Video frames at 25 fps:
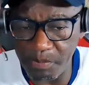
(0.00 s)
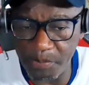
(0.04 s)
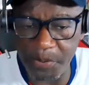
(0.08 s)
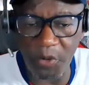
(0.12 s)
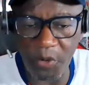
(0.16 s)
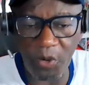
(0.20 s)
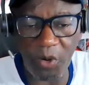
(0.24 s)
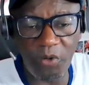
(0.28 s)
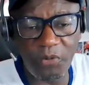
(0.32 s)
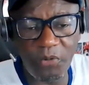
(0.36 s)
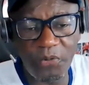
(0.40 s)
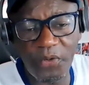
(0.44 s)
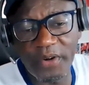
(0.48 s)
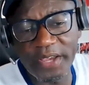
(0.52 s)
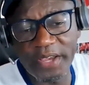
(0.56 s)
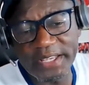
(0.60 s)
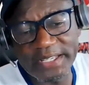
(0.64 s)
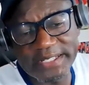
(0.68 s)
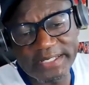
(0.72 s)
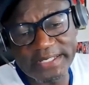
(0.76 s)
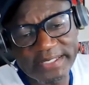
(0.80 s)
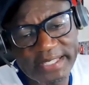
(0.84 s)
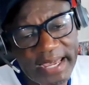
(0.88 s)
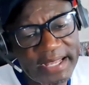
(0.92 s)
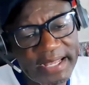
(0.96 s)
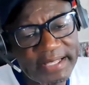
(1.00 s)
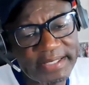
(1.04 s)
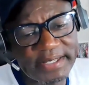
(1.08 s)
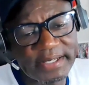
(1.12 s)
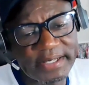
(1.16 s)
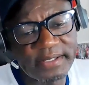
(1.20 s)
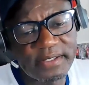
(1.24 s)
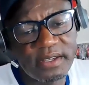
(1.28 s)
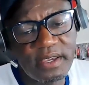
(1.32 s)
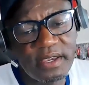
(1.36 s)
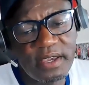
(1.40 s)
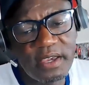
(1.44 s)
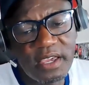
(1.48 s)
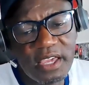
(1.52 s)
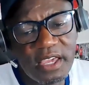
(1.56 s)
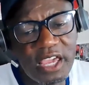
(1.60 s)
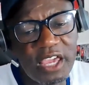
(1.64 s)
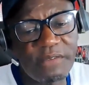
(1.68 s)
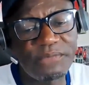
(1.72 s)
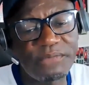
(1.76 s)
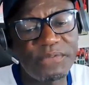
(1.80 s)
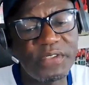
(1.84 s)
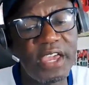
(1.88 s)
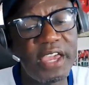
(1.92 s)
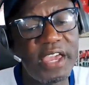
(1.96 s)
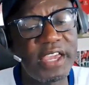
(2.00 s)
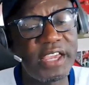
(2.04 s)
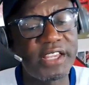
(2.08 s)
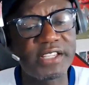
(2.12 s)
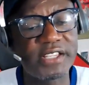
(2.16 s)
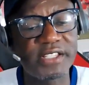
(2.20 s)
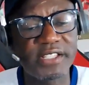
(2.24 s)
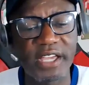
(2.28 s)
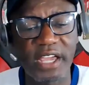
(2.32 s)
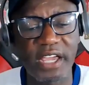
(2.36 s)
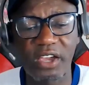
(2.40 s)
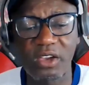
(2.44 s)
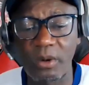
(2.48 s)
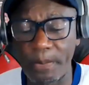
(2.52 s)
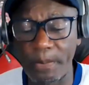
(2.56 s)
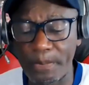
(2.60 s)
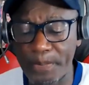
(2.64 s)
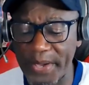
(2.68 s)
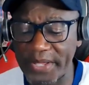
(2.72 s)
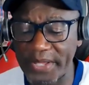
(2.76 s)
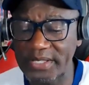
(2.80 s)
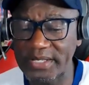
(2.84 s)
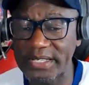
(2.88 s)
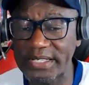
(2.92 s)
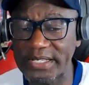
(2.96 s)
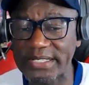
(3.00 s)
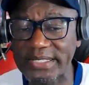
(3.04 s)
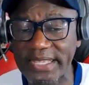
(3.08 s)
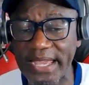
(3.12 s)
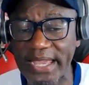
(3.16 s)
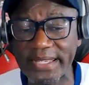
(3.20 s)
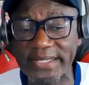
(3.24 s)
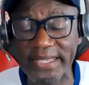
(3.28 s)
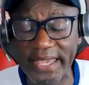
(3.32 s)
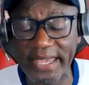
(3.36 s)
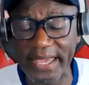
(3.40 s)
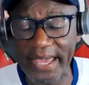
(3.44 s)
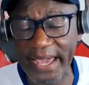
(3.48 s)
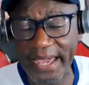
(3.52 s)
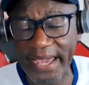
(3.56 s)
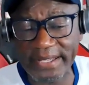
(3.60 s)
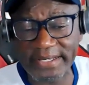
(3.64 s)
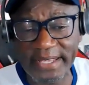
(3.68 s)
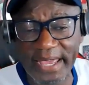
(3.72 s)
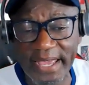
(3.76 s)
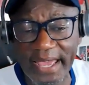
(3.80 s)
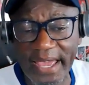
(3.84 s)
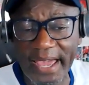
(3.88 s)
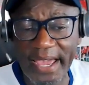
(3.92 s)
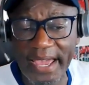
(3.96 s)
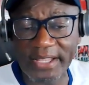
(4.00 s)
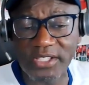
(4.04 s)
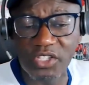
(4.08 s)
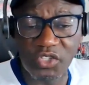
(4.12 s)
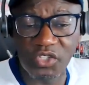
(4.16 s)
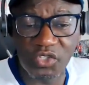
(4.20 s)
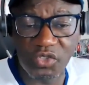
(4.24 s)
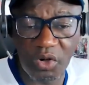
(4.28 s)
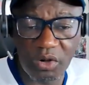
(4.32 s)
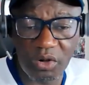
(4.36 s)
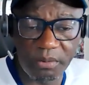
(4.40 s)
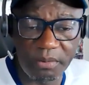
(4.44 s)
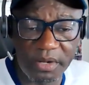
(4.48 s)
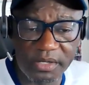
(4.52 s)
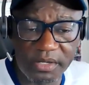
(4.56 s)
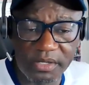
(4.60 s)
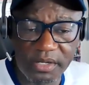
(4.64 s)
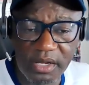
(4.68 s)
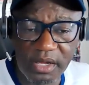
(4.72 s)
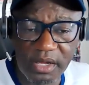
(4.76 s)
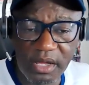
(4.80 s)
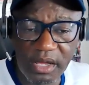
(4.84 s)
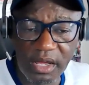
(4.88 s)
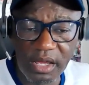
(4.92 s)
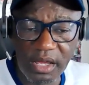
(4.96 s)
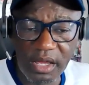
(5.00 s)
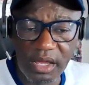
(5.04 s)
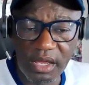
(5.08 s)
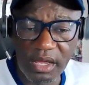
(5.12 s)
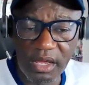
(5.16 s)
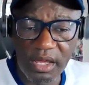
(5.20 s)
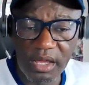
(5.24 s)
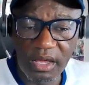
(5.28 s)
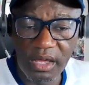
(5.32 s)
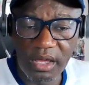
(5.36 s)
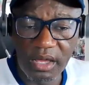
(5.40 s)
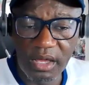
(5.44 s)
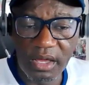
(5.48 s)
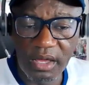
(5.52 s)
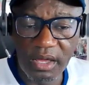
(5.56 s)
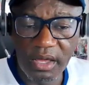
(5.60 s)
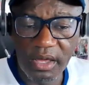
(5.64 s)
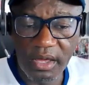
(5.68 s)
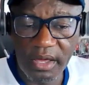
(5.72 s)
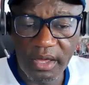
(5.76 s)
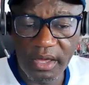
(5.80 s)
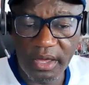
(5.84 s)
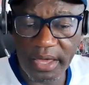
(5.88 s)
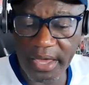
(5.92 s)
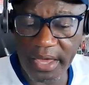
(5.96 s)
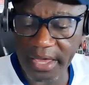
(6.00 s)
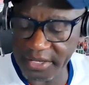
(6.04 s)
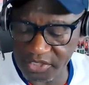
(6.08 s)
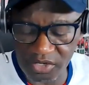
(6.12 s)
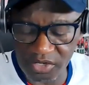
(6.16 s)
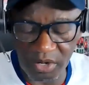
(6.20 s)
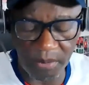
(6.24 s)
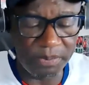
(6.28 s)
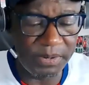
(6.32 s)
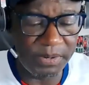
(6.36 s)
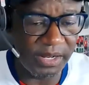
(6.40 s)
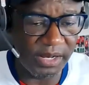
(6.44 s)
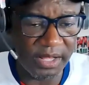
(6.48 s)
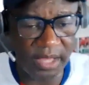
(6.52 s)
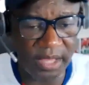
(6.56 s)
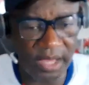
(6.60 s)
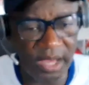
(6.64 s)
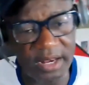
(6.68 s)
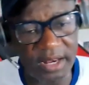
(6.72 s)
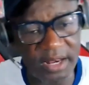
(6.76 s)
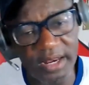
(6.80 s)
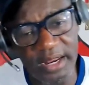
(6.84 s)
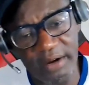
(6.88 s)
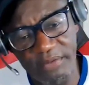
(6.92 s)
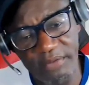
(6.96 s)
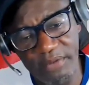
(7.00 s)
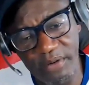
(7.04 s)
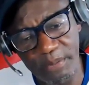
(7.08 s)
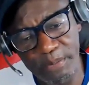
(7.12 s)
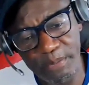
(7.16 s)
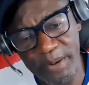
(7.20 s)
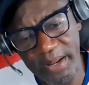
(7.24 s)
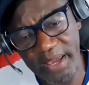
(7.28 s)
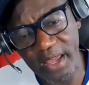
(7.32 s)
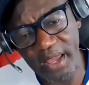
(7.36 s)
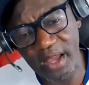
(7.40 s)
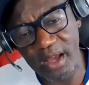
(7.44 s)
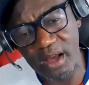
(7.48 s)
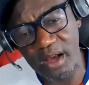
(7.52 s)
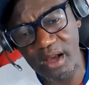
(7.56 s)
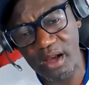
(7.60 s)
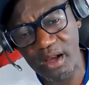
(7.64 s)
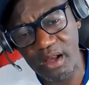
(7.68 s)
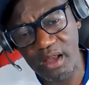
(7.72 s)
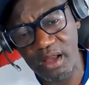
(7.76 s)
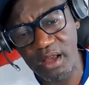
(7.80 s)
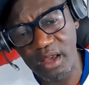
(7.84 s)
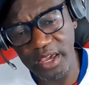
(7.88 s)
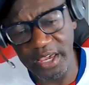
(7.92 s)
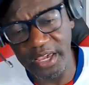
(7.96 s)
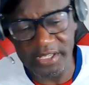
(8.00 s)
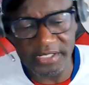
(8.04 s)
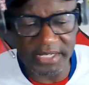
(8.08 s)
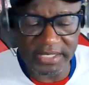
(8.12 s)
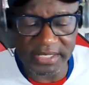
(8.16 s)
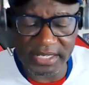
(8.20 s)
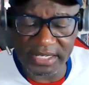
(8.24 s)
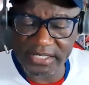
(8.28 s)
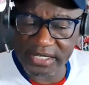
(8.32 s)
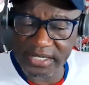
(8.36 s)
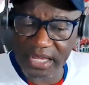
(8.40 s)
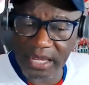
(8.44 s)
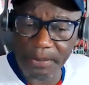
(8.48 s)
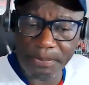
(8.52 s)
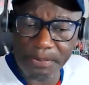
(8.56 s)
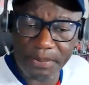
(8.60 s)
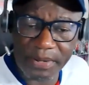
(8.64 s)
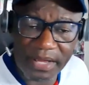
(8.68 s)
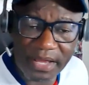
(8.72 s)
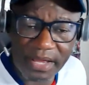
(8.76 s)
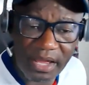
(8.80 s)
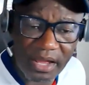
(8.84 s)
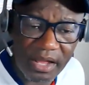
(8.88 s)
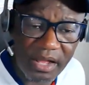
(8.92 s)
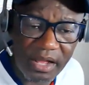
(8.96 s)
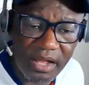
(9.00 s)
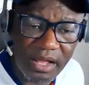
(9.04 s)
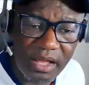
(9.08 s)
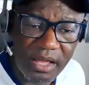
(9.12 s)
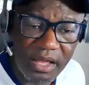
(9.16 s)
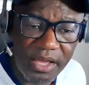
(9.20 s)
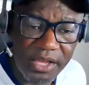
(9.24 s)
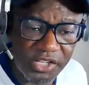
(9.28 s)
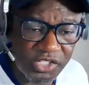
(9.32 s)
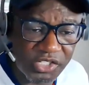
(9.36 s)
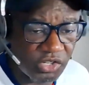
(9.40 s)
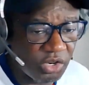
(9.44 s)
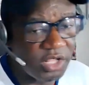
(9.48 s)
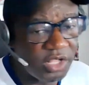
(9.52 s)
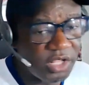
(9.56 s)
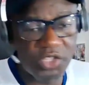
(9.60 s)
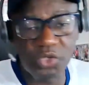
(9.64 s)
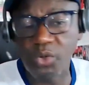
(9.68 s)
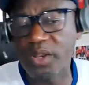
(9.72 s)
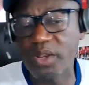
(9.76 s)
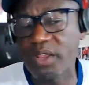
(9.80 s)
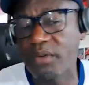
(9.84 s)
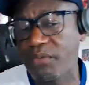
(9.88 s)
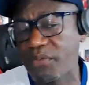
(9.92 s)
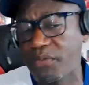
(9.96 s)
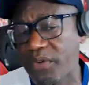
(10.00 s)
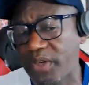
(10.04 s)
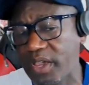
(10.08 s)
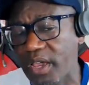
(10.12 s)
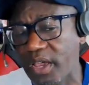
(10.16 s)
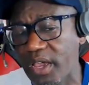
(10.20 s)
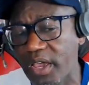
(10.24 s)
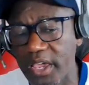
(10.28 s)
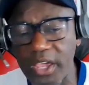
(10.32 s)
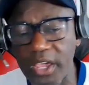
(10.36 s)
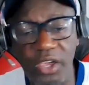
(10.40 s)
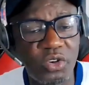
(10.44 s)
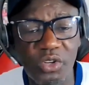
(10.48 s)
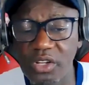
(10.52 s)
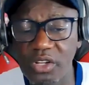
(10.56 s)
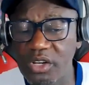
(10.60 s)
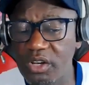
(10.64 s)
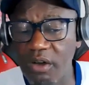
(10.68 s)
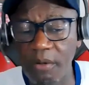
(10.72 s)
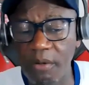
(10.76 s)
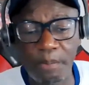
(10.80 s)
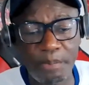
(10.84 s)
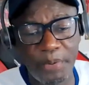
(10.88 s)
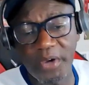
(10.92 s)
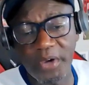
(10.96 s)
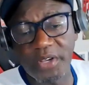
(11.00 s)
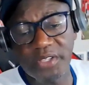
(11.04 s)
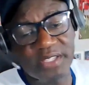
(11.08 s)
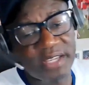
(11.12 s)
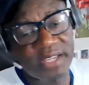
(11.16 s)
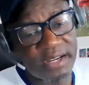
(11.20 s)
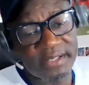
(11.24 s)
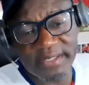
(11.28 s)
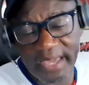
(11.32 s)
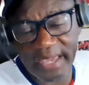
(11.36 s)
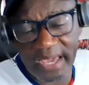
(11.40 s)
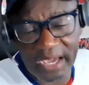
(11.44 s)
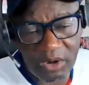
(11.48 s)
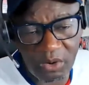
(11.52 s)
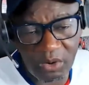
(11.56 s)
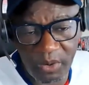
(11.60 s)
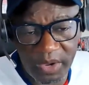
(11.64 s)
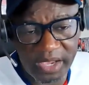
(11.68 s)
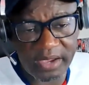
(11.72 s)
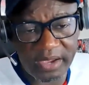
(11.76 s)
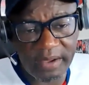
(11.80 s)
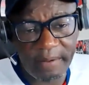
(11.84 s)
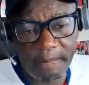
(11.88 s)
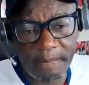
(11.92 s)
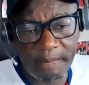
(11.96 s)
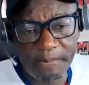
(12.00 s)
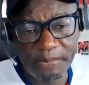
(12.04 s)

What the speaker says: poor for his standard. If he's saying compared to the stats he had at Dortmund, it's completely another player. Is it the same player? He's only 23. He couldn't have burnt out that quick.